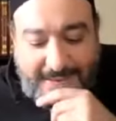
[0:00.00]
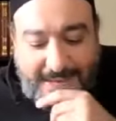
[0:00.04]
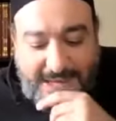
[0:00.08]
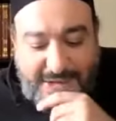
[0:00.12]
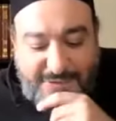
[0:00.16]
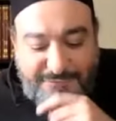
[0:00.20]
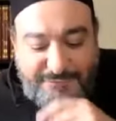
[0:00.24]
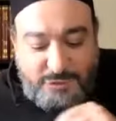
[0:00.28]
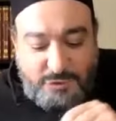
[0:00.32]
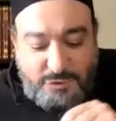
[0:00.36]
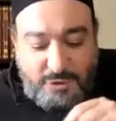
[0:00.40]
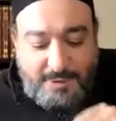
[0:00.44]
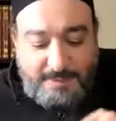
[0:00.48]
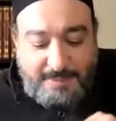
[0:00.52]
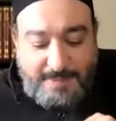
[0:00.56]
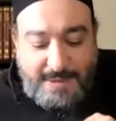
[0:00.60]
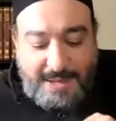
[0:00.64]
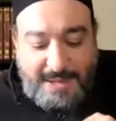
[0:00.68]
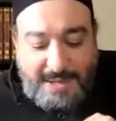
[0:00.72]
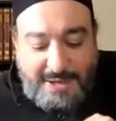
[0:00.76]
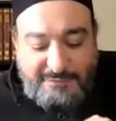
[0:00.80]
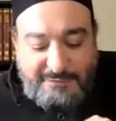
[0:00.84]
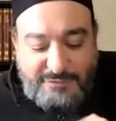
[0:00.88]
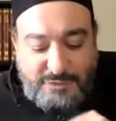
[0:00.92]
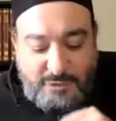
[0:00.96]
If
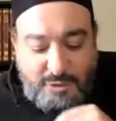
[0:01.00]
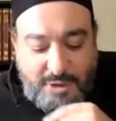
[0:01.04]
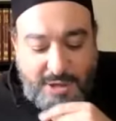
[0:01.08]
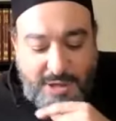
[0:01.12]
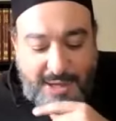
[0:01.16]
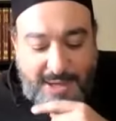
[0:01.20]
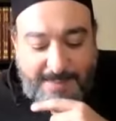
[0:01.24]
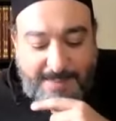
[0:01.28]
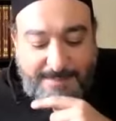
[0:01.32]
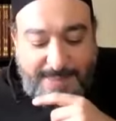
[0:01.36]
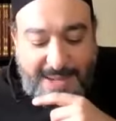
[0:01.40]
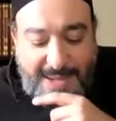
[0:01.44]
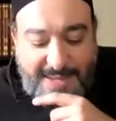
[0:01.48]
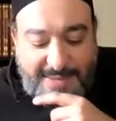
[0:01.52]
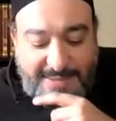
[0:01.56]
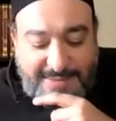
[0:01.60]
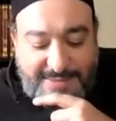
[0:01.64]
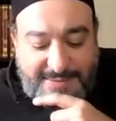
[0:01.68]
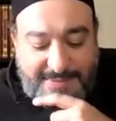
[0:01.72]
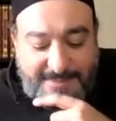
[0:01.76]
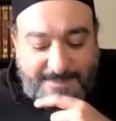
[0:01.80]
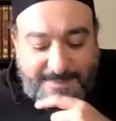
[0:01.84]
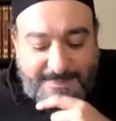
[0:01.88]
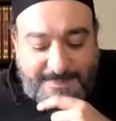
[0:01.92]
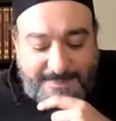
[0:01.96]
you, if you
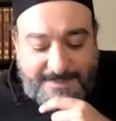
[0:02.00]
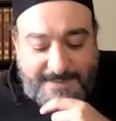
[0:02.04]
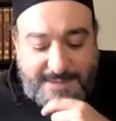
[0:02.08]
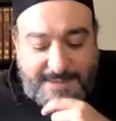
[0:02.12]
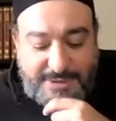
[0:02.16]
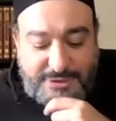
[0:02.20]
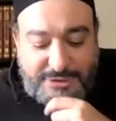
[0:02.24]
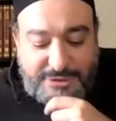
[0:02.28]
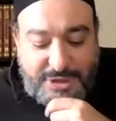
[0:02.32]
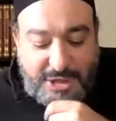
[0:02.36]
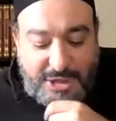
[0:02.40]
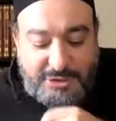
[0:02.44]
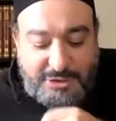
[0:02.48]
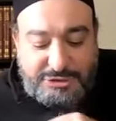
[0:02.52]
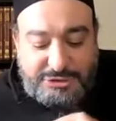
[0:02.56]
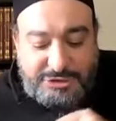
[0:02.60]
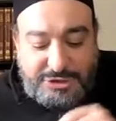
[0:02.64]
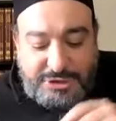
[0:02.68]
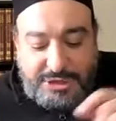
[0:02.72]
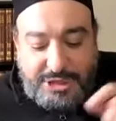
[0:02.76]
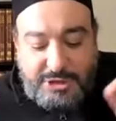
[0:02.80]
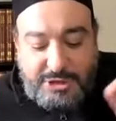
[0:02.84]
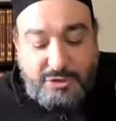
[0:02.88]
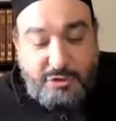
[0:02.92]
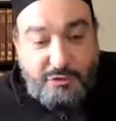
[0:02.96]
abandon
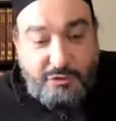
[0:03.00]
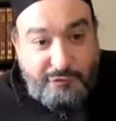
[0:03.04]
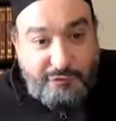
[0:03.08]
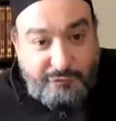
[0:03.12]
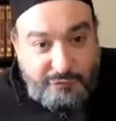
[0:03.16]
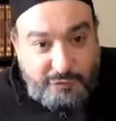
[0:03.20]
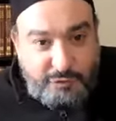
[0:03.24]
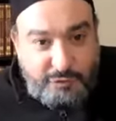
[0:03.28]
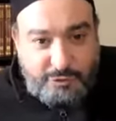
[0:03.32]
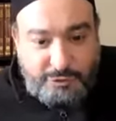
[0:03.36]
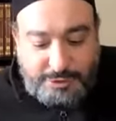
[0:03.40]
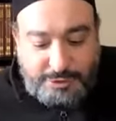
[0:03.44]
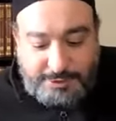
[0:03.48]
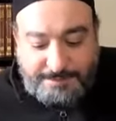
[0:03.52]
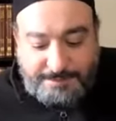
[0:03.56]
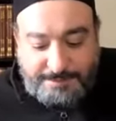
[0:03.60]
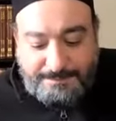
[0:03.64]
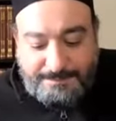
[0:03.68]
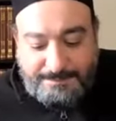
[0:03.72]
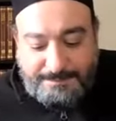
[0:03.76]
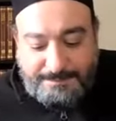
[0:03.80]
indulging in your food